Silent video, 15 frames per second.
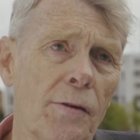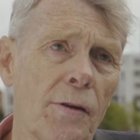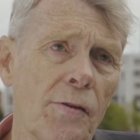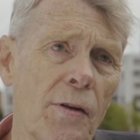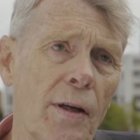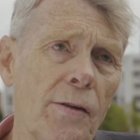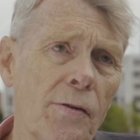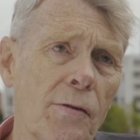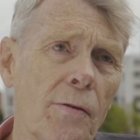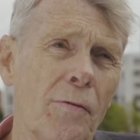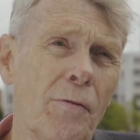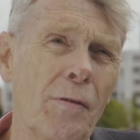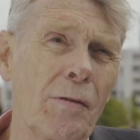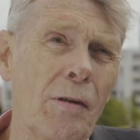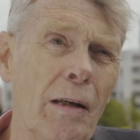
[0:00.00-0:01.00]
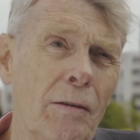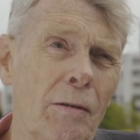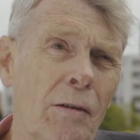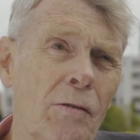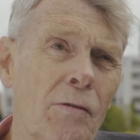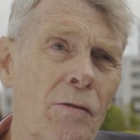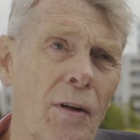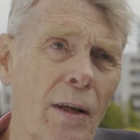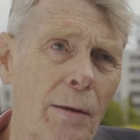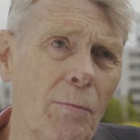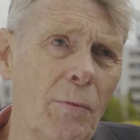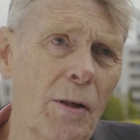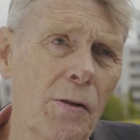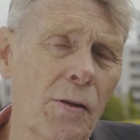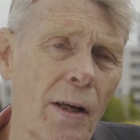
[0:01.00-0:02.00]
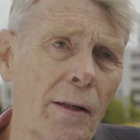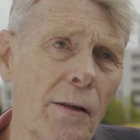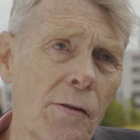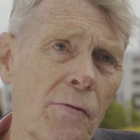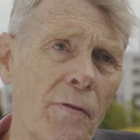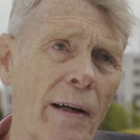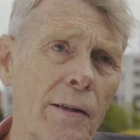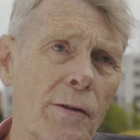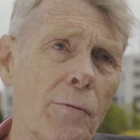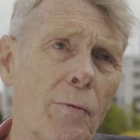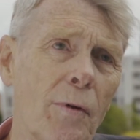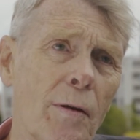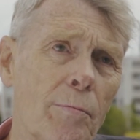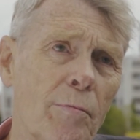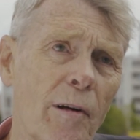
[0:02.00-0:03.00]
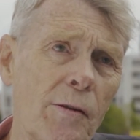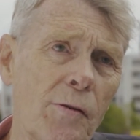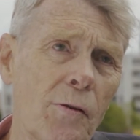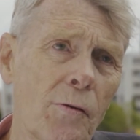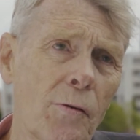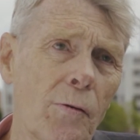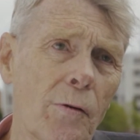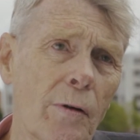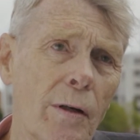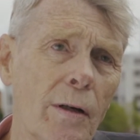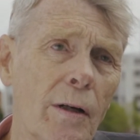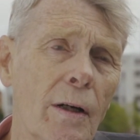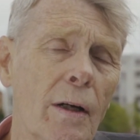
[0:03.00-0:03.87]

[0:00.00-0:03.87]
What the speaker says: sense of deep dissatisfaction with the present order.